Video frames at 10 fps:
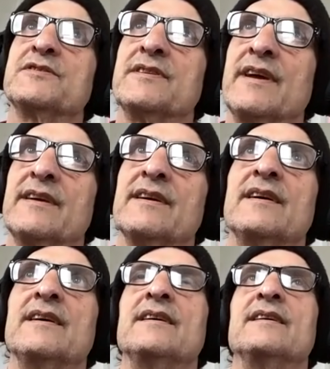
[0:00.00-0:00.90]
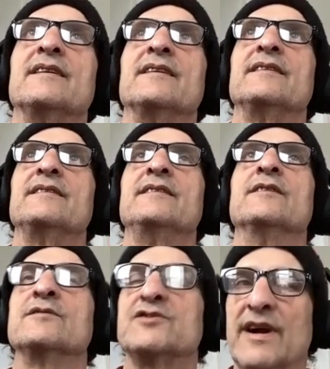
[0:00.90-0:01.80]
and like,
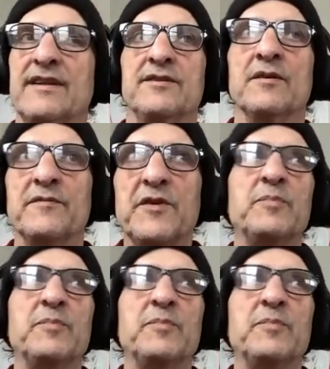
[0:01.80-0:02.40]
try to do a few